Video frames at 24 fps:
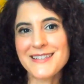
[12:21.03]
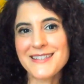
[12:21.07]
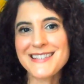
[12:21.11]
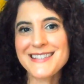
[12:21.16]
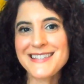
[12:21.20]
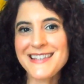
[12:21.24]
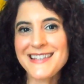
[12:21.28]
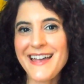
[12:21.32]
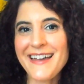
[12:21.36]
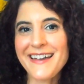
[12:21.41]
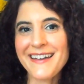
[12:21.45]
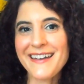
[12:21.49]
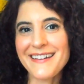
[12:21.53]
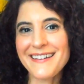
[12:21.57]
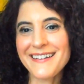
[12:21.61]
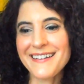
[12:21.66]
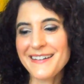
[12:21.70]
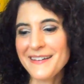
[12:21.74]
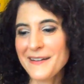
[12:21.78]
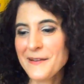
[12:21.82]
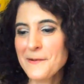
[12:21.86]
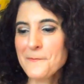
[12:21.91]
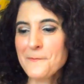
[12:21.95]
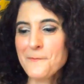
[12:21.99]

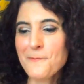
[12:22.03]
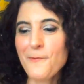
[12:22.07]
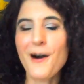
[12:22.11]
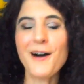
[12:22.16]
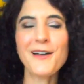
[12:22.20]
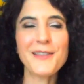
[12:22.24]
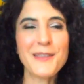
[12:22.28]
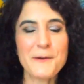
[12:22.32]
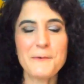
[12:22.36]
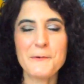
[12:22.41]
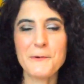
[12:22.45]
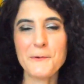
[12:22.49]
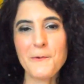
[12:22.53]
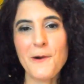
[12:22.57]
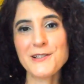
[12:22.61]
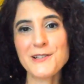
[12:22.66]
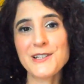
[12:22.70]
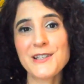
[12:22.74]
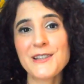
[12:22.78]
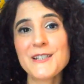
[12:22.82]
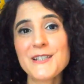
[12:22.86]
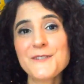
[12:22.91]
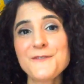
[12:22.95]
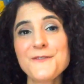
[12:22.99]
say while they were
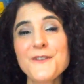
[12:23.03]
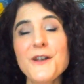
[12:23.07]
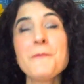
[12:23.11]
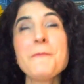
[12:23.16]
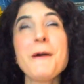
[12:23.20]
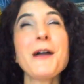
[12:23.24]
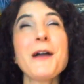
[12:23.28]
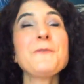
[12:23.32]
watching this film?